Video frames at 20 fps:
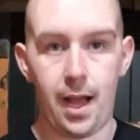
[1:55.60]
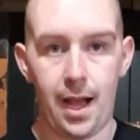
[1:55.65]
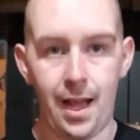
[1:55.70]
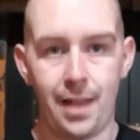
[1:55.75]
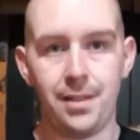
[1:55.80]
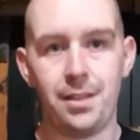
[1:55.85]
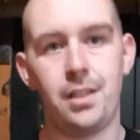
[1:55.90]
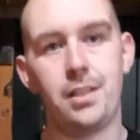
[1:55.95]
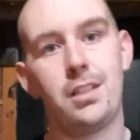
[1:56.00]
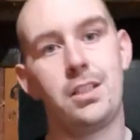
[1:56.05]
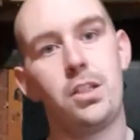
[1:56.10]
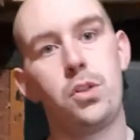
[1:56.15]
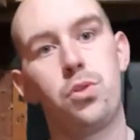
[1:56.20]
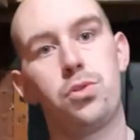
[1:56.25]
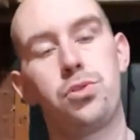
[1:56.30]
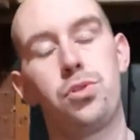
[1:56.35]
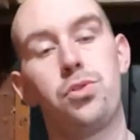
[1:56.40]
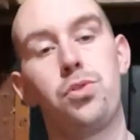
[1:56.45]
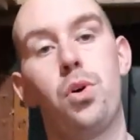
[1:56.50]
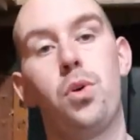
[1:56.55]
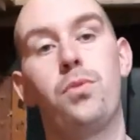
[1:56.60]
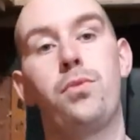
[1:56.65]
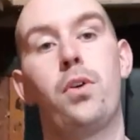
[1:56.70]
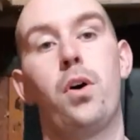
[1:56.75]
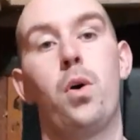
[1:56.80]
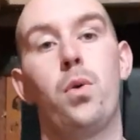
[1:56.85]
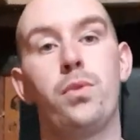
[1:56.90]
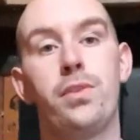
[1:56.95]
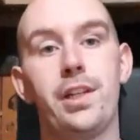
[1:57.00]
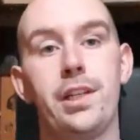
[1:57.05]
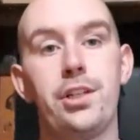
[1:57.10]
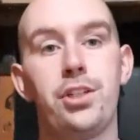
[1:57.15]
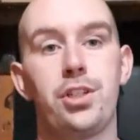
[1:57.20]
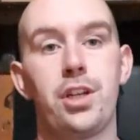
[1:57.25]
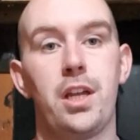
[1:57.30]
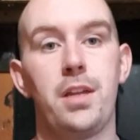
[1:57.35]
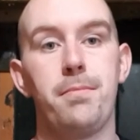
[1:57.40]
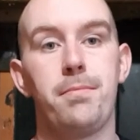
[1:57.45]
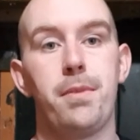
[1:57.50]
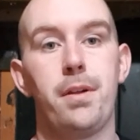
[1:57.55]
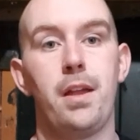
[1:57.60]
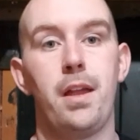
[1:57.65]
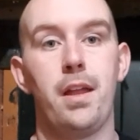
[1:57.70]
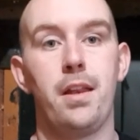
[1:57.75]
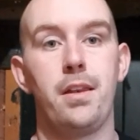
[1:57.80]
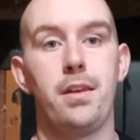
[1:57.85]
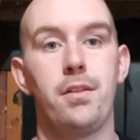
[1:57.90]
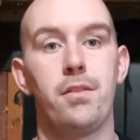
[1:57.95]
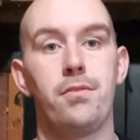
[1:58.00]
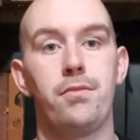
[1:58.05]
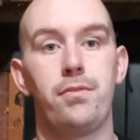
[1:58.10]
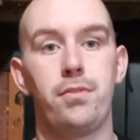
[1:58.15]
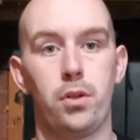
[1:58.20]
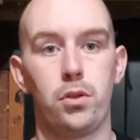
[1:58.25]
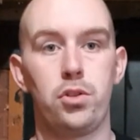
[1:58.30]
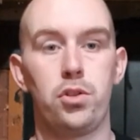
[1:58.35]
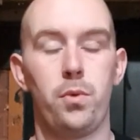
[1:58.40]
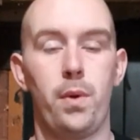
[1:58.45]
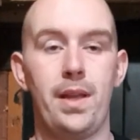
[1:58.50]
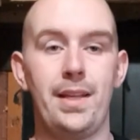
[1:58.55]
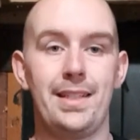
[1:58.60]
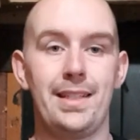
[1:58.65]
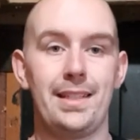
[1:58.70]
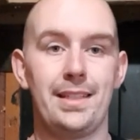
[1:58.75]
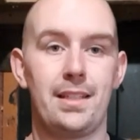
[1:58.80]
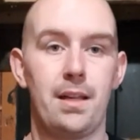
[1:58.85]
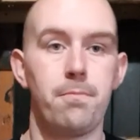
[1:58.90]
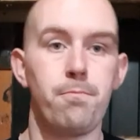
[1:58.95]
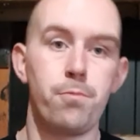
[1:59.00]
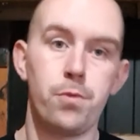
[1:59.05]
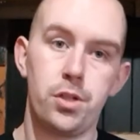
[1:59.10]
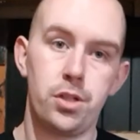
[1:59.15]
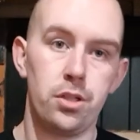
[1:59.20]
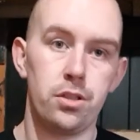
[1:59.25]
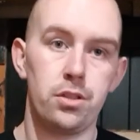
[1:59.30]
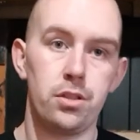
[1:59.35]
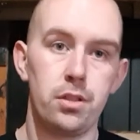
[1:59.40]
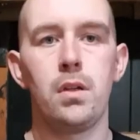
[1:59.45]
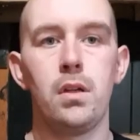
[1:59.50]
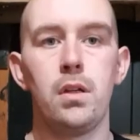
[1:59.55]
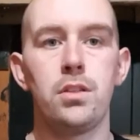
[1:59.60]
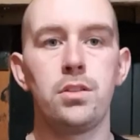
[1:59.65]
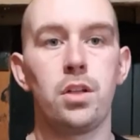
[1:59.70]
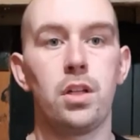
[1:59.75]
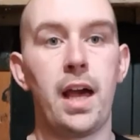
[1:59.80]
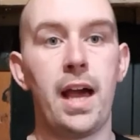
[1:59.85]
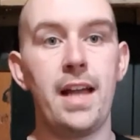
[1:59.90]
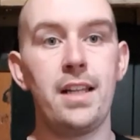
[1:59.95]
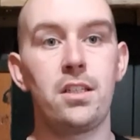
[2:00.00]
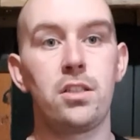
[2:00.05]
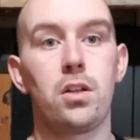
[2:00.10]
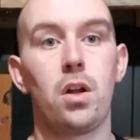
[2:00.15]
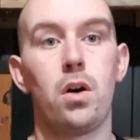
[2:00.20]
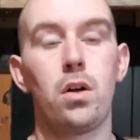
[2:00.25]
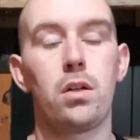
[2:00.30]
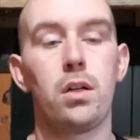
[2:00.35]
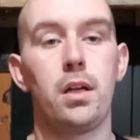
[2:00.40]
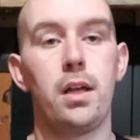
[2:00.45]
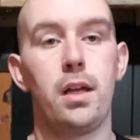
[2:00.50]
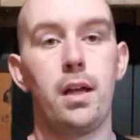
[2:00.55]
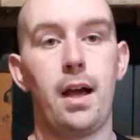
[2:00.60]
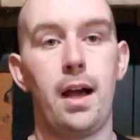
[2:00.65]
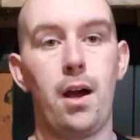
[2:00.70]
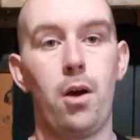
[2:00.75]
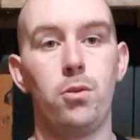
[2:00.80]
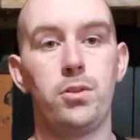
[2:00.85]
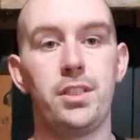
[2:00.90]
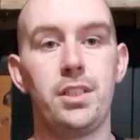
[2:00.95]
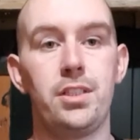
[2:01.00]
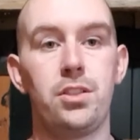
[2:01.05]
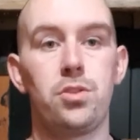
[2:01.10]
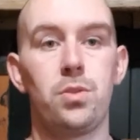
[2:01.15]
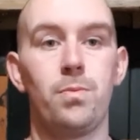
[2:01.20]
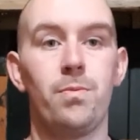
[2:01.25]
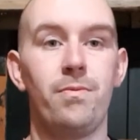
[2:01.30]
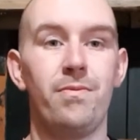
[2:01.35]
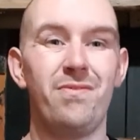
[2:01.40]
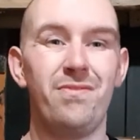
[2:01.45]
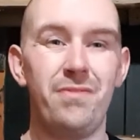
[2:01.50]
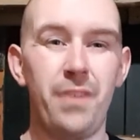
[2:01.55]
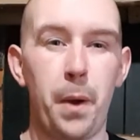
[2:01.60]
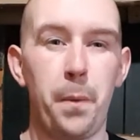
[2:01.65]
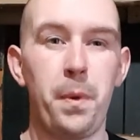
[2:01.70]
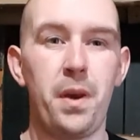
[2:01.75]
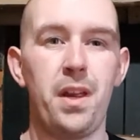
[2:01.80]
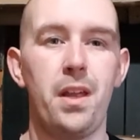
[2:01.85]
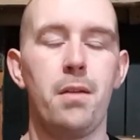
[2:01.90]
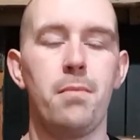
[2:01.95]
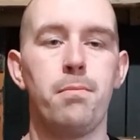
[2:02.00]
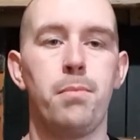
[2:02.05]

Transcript: and it is also known for holding its shape in fluctuating temperatures. So the headstock houses some very